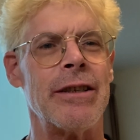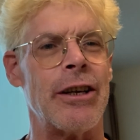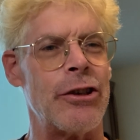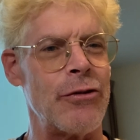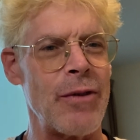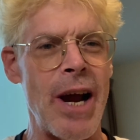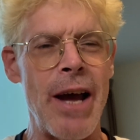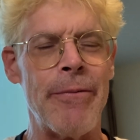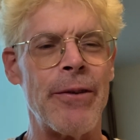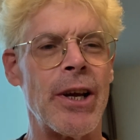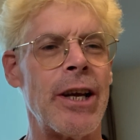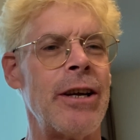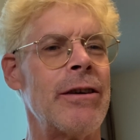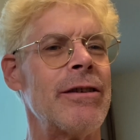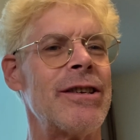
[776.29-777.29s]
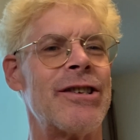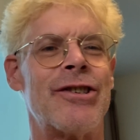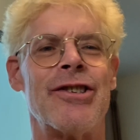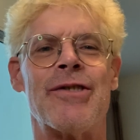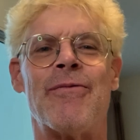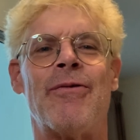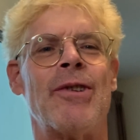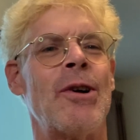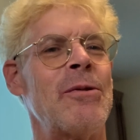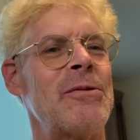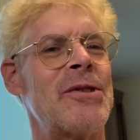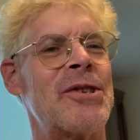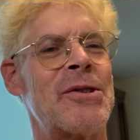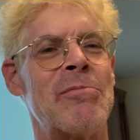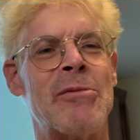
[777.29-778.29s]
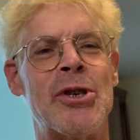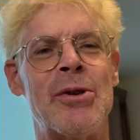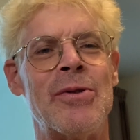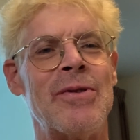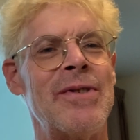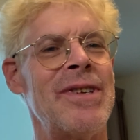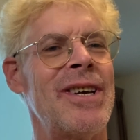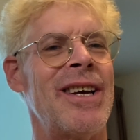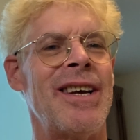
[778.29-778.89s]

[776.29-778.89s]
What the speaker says: The traffic here just flows smooth.